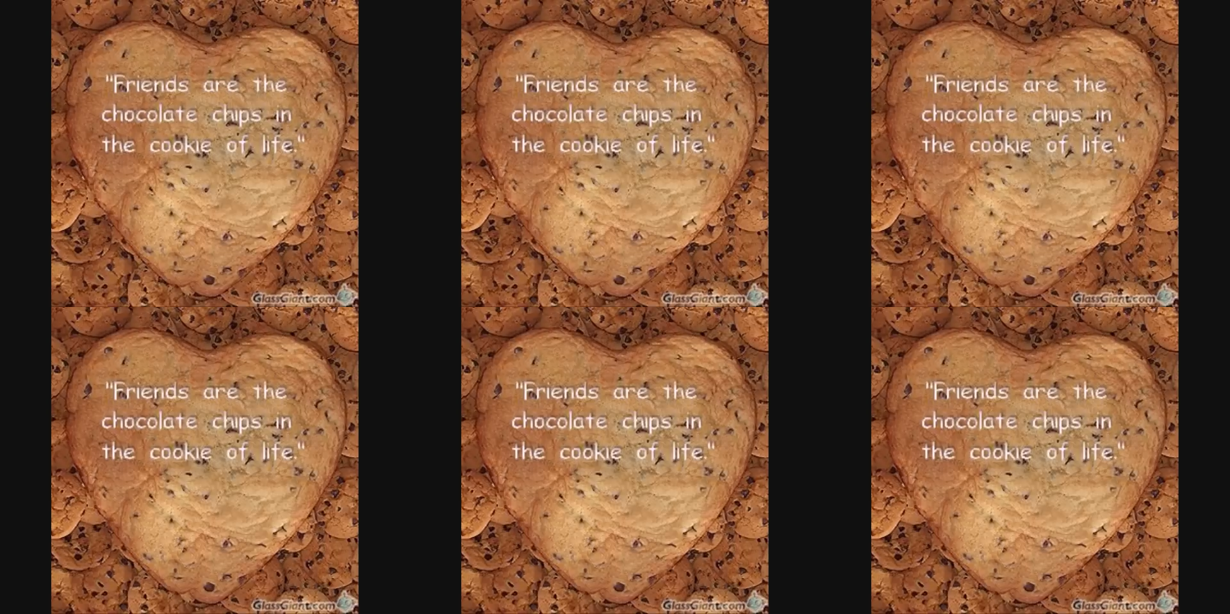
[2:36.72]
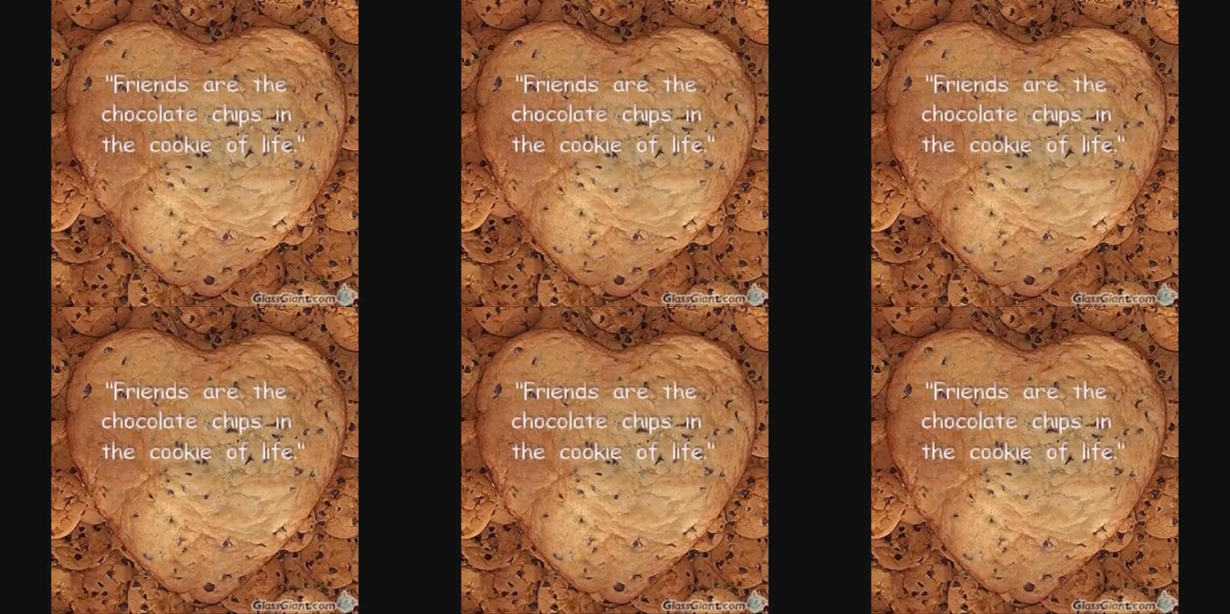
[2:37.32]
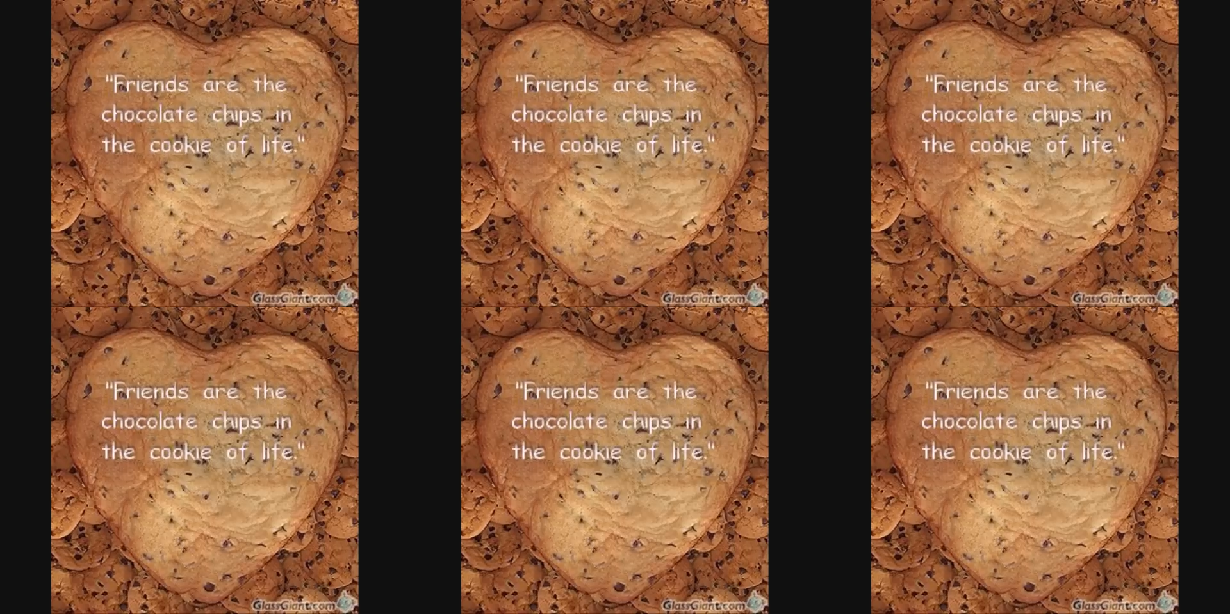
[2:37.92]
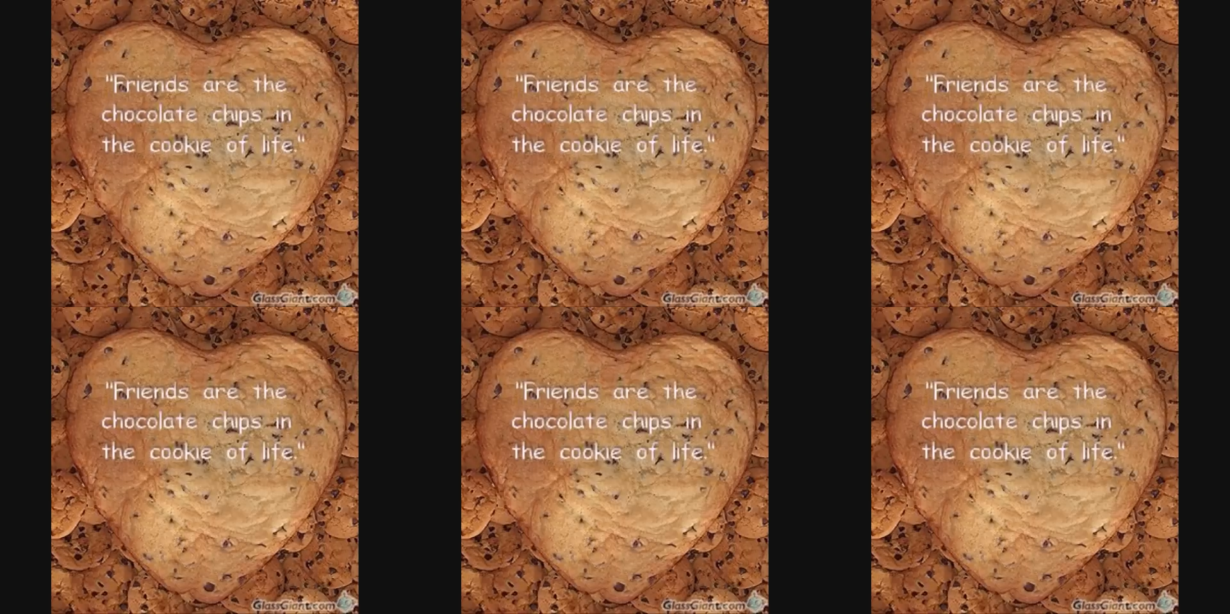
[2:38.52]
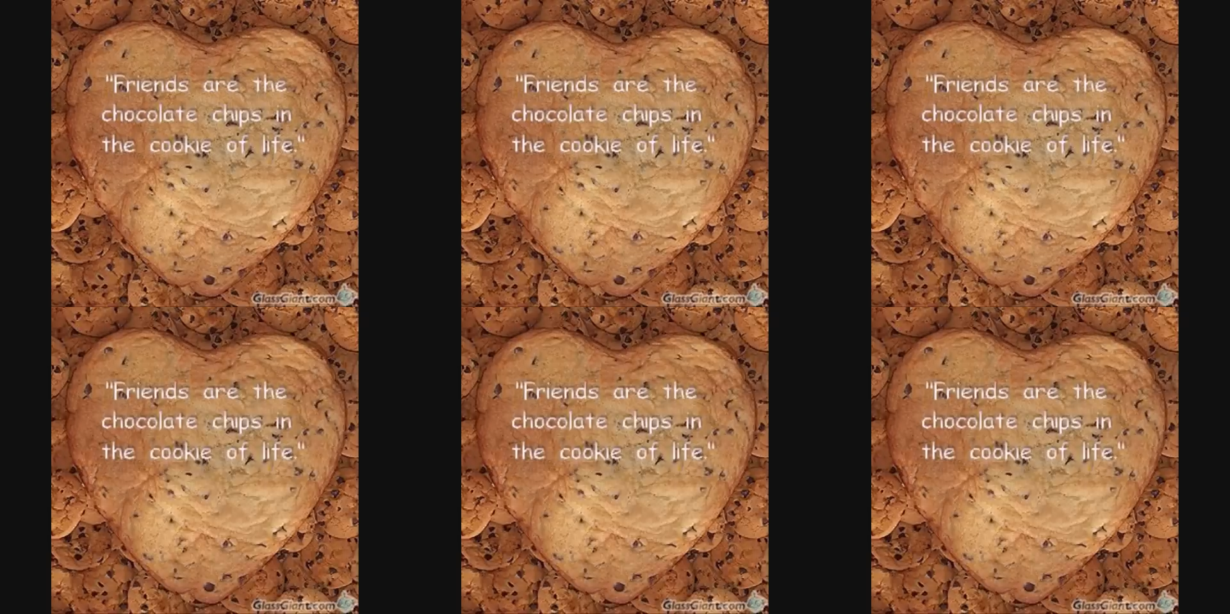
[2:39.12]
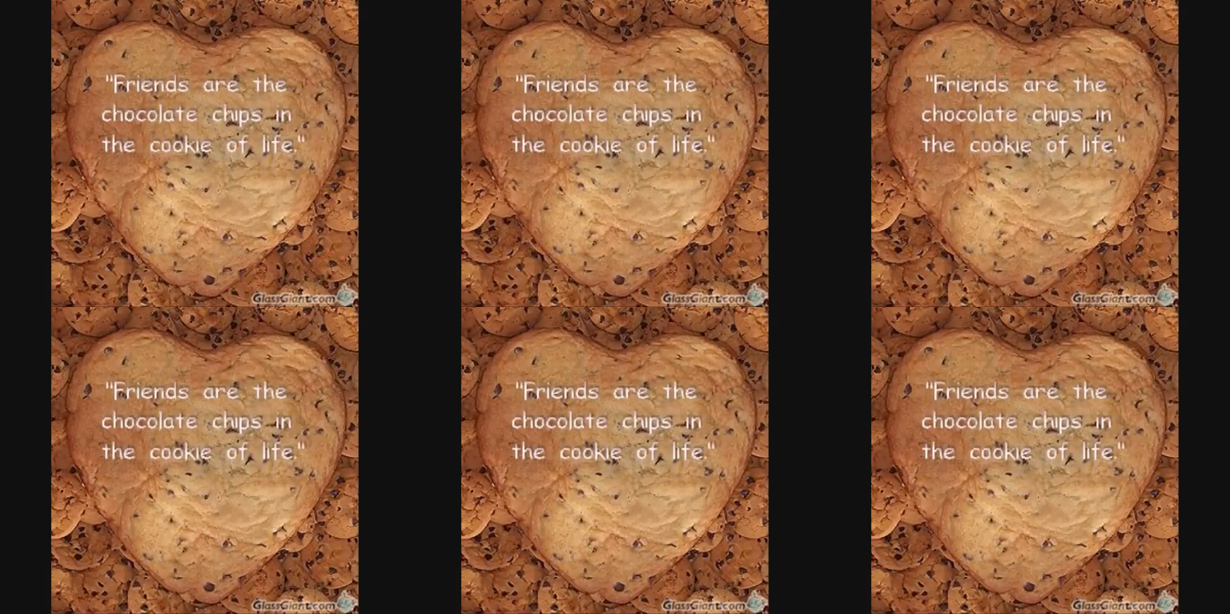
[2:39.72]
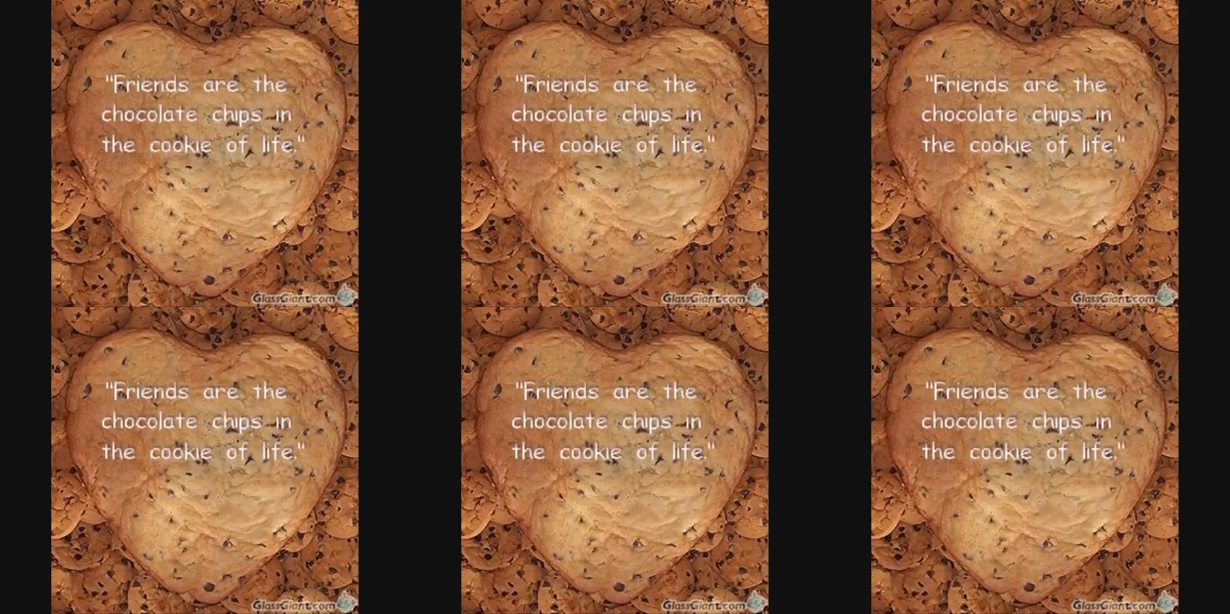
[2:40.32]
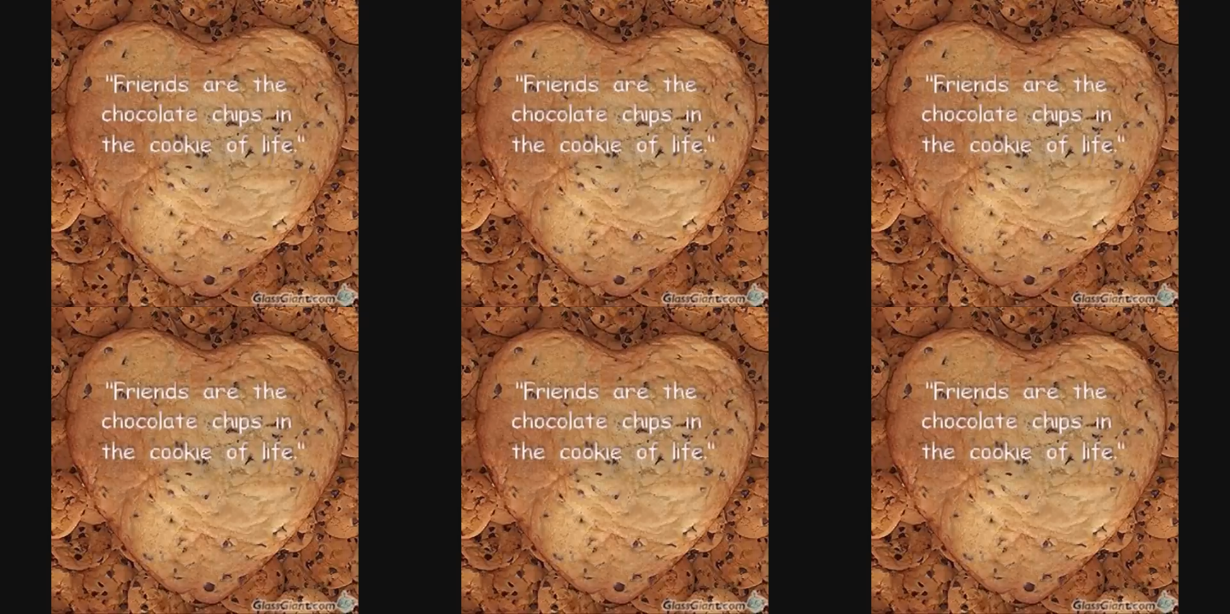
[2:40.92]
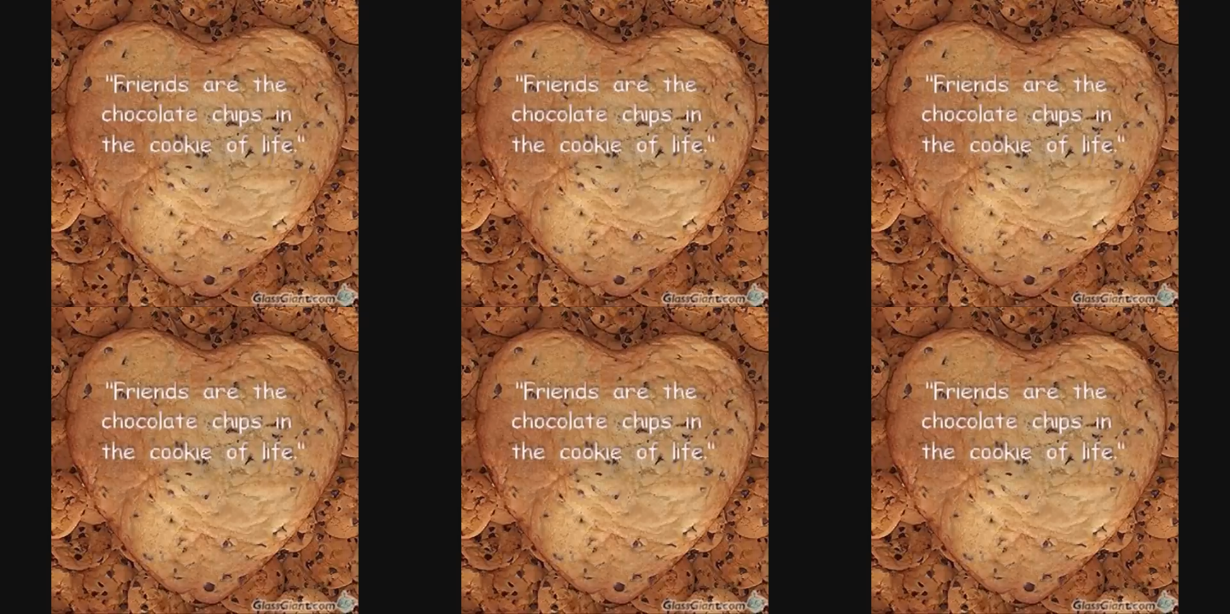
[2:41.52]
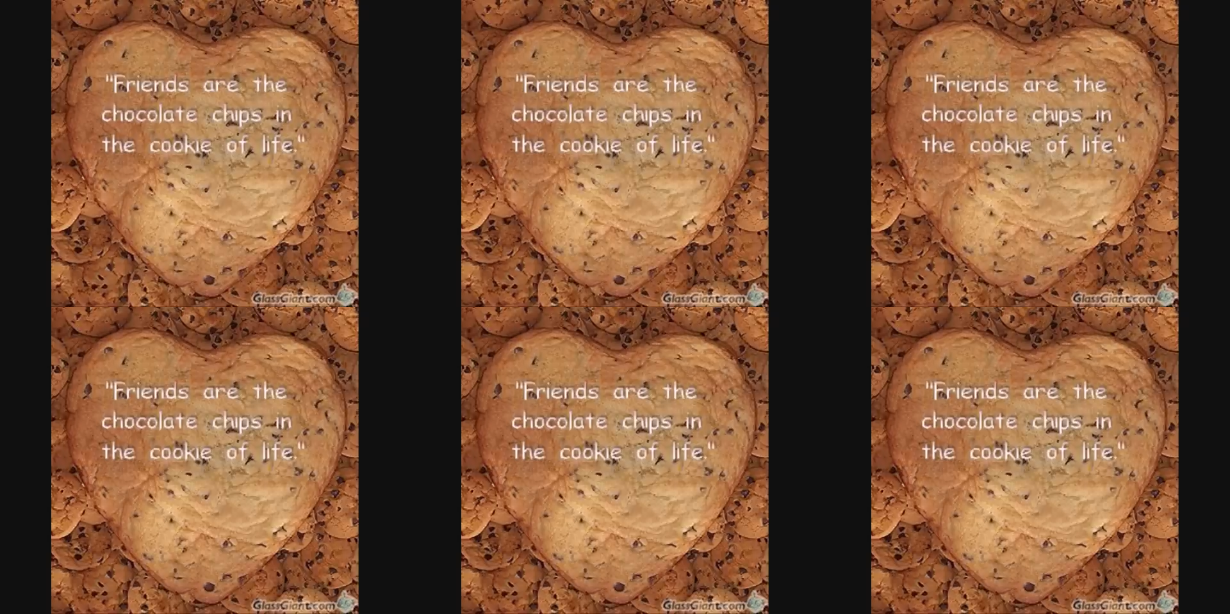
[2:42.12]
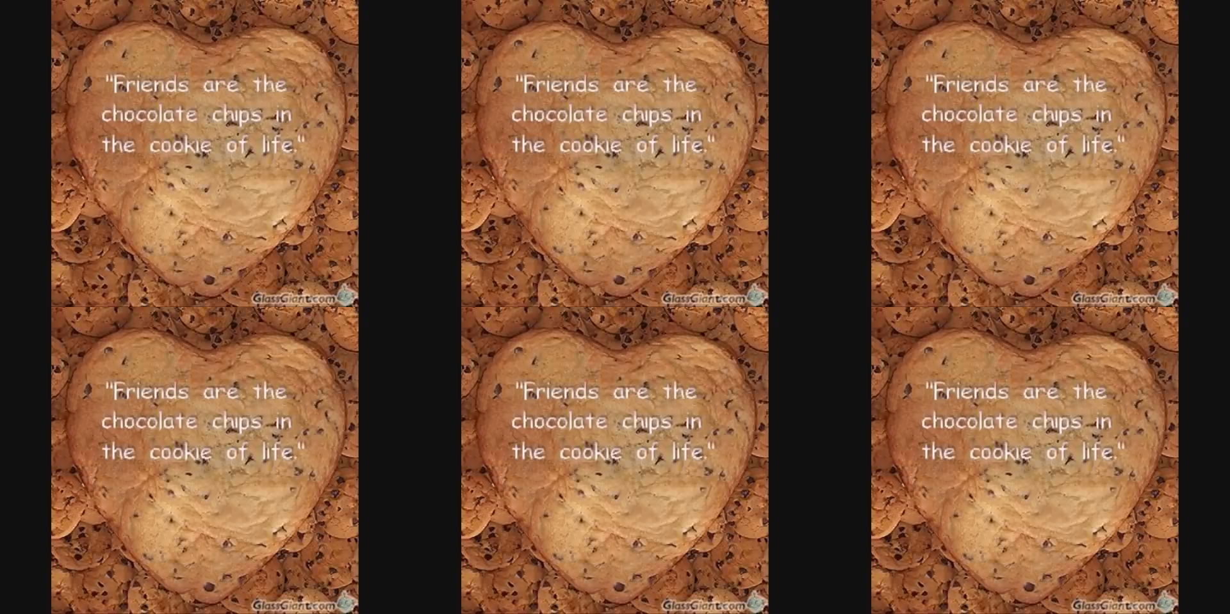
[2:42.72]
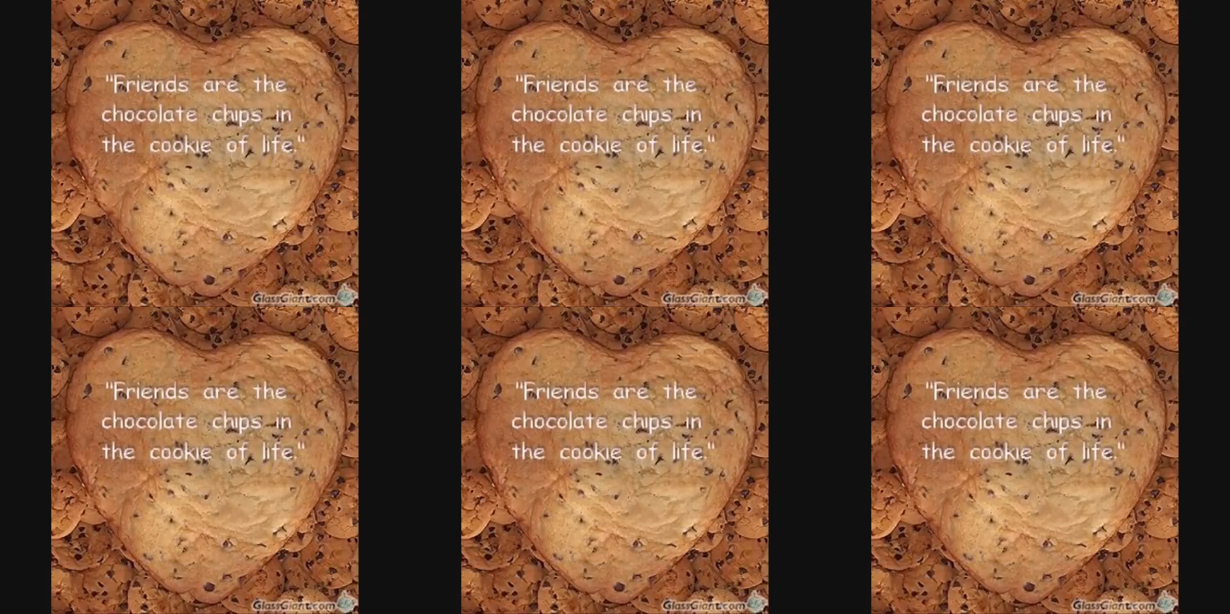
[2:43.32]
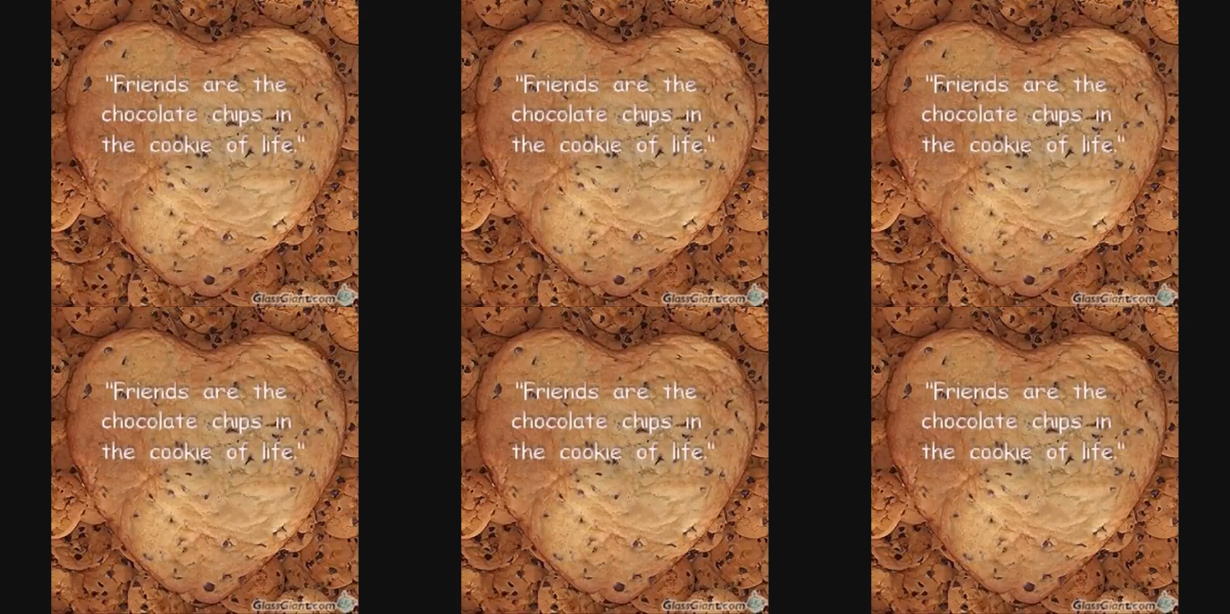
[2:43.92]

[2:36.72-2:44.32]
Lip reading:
(no speaker visible)